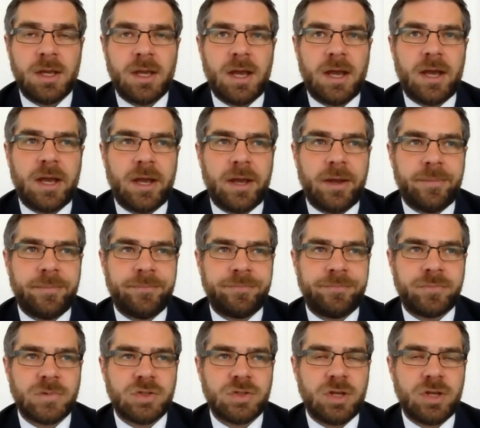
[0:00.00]

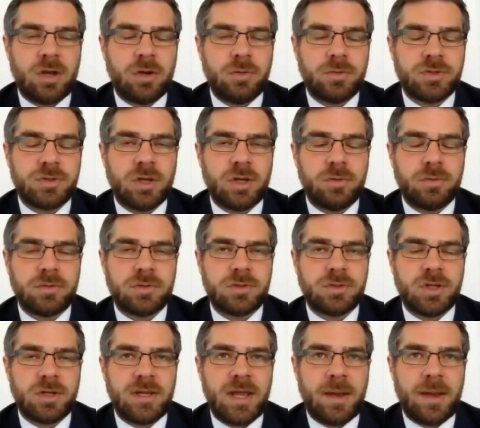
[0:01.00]
Um, so, so,
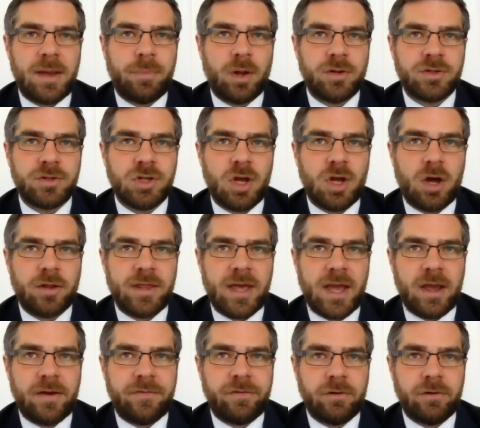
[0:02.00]
so yeah, bonds are
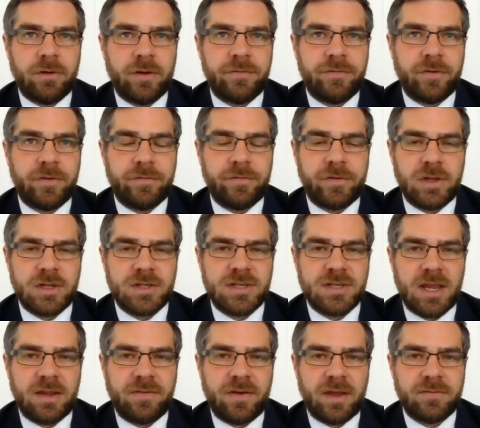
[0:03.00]
there for, for, for your
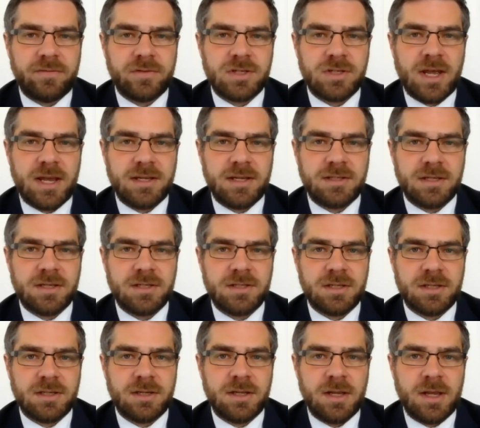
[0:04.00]
safe haven status,
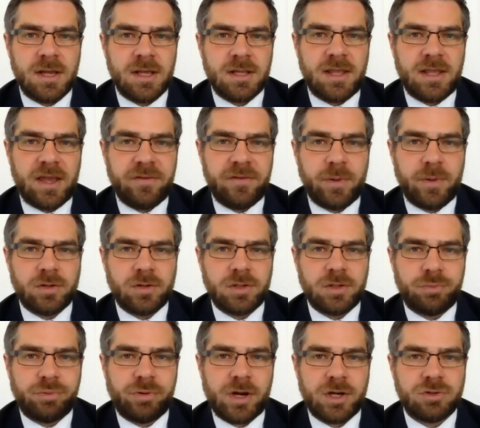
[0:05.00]
and they've been under
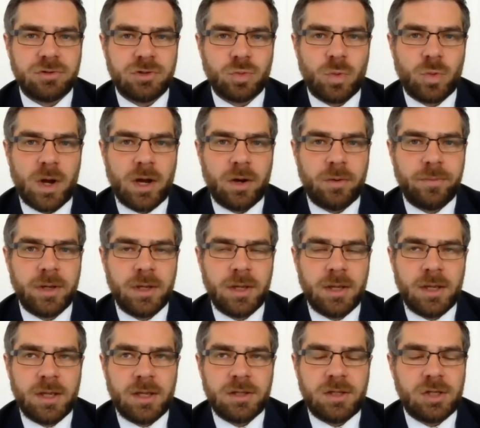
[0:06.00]
pressure as well.
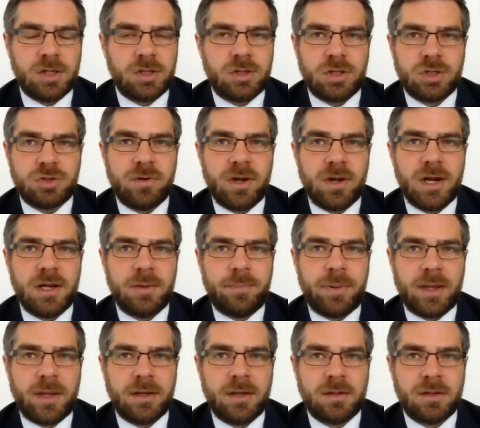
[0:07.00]
there's really
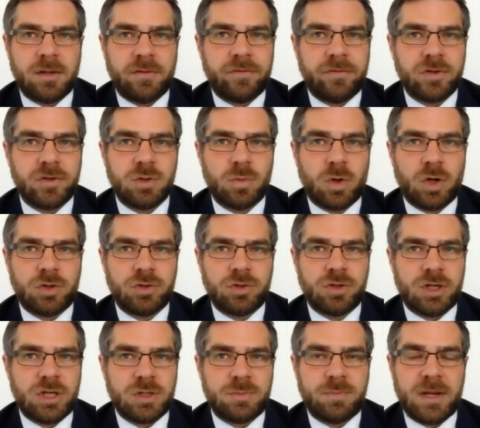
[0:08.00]
been the FTSE
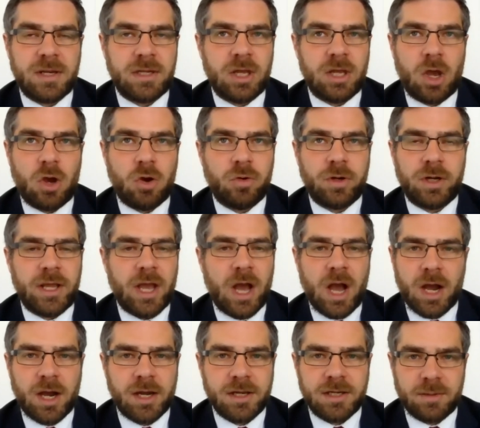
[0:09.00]
100 has been the only
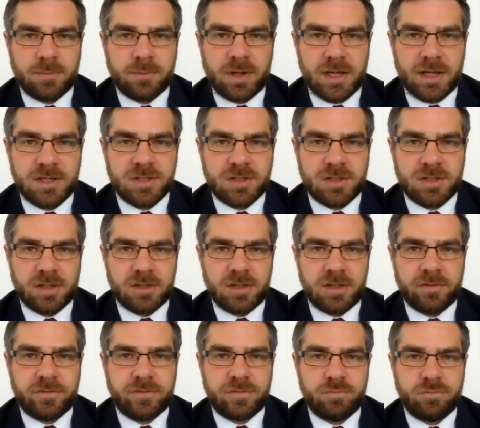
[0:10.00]
hiding place that
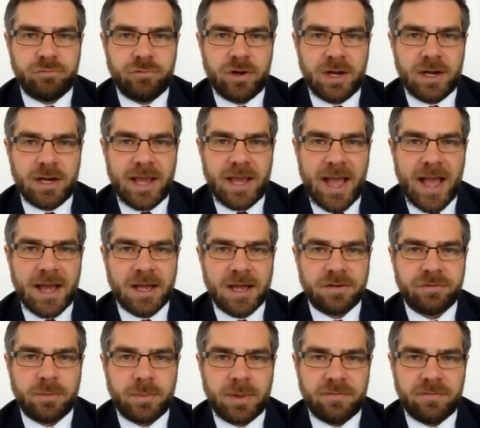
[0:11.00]
you've really had
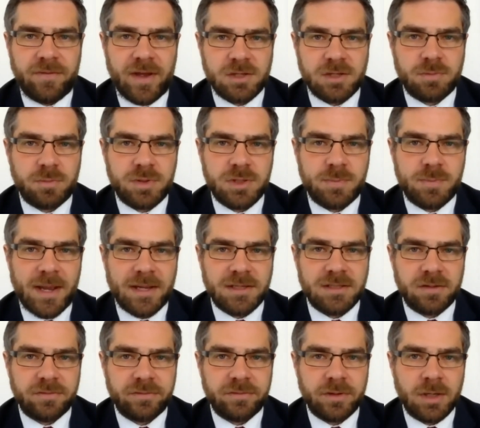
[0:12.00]
from an investment
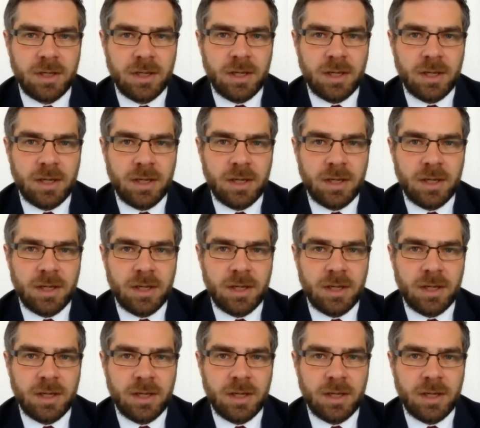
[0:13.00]
perspective.